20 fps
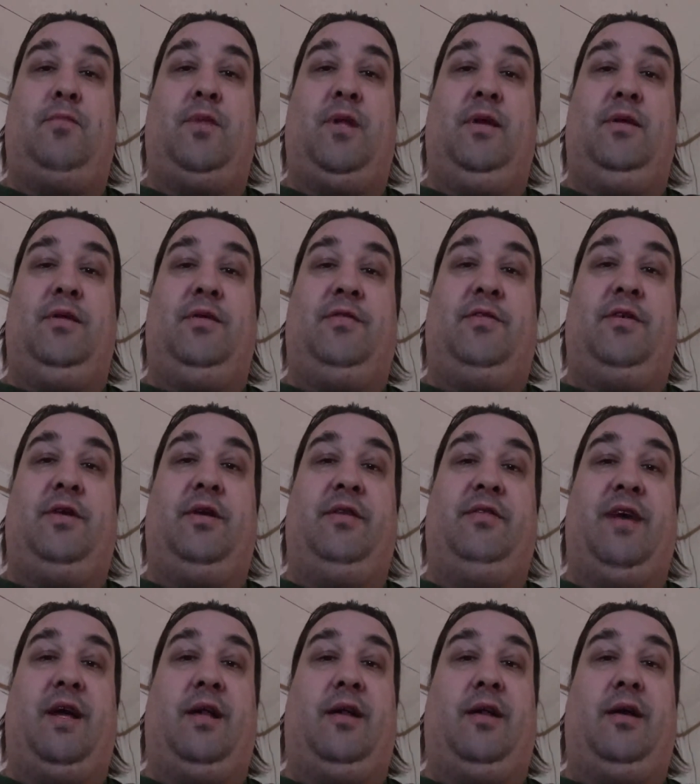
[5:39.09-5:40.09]
in the Verde
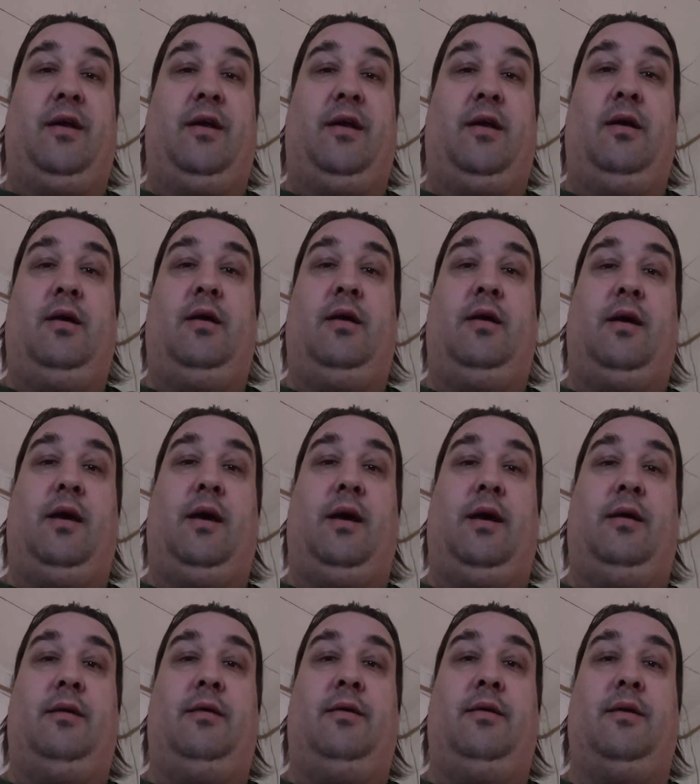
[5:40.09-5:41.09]
Valley,
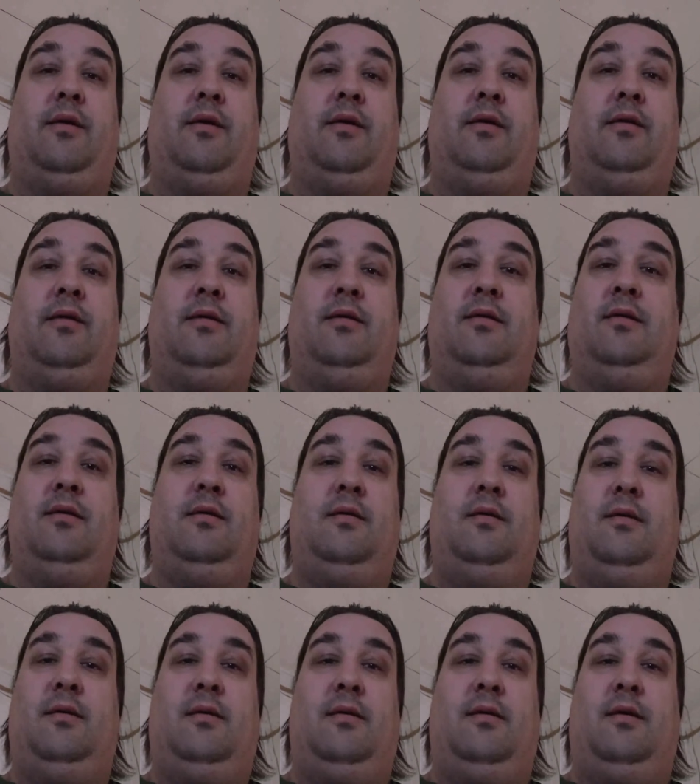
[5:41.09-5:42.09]
and uh,
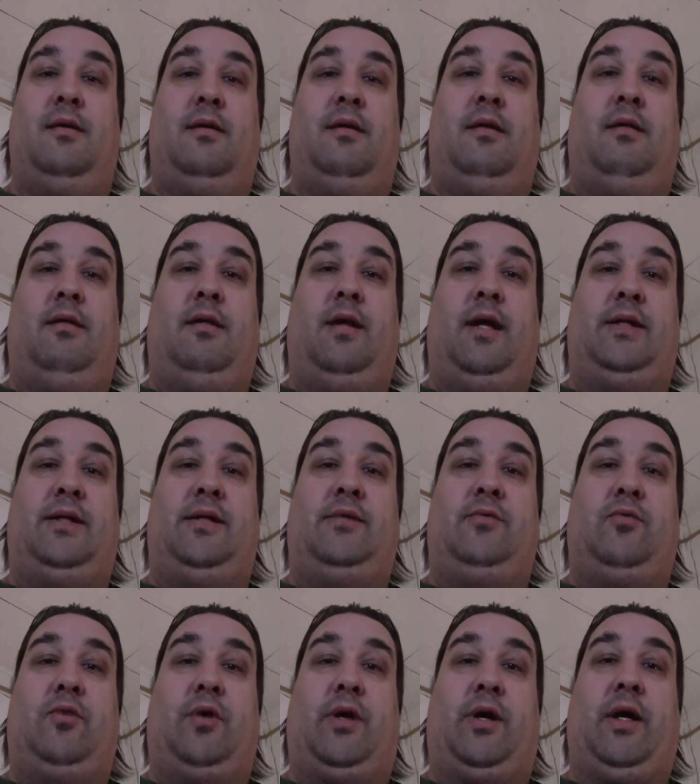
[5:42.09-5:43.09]
that
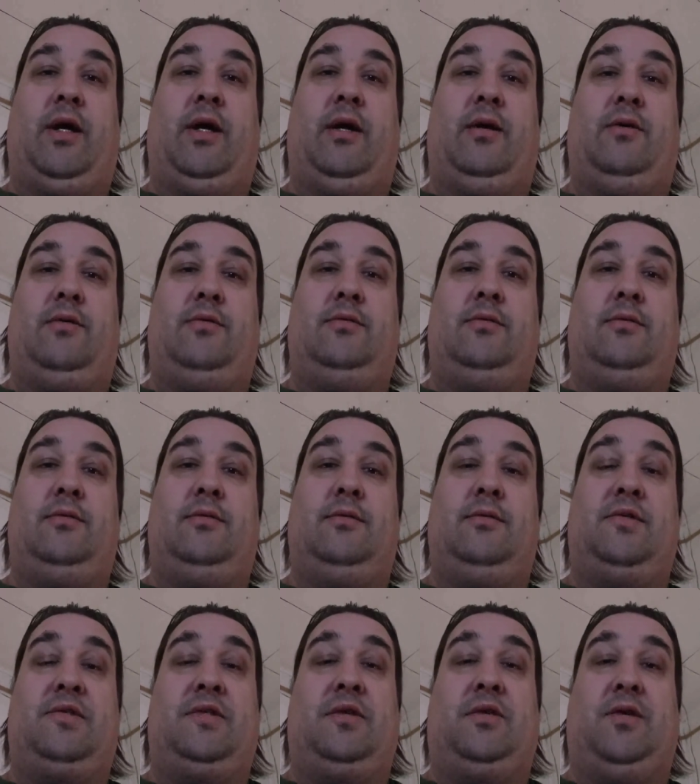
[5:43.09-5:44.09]
didn't work out.
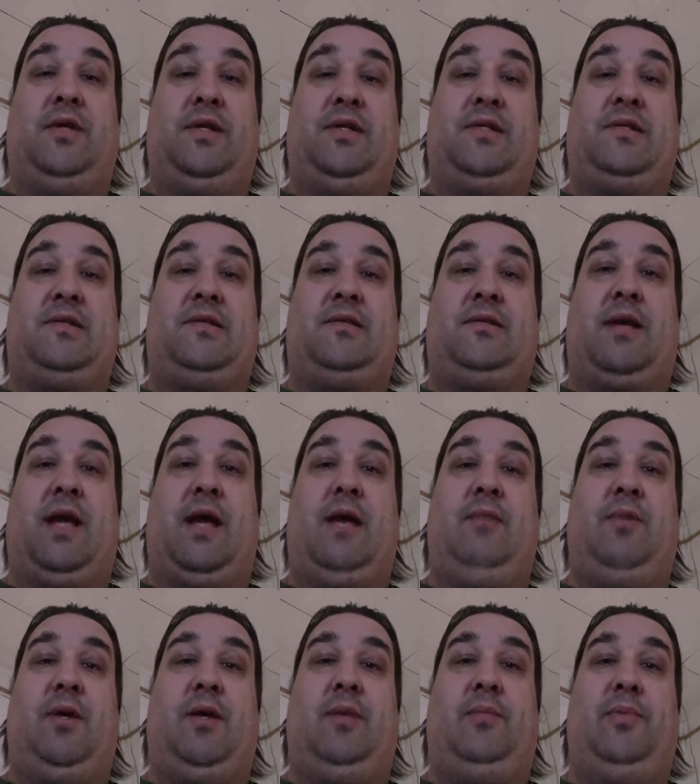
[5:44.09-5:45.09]
So this
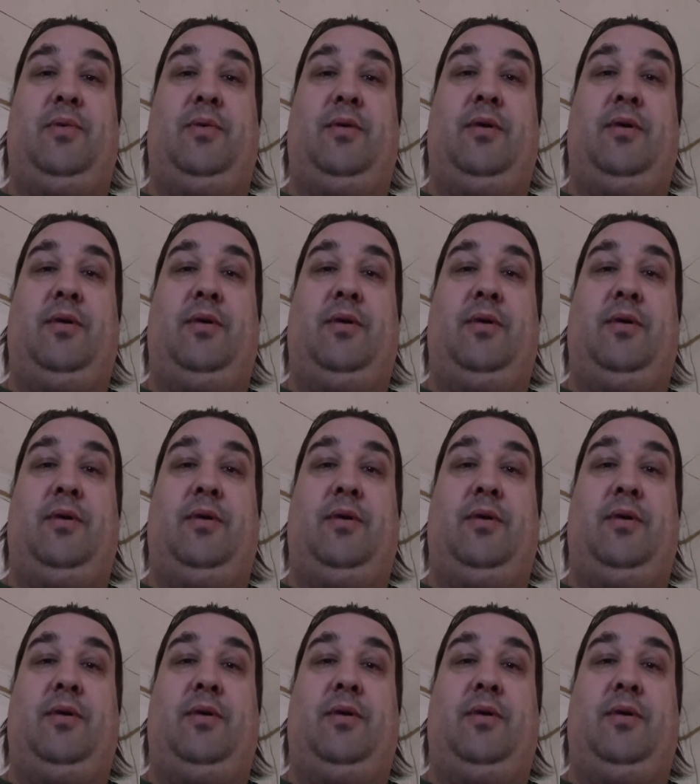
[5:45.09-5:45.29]
came up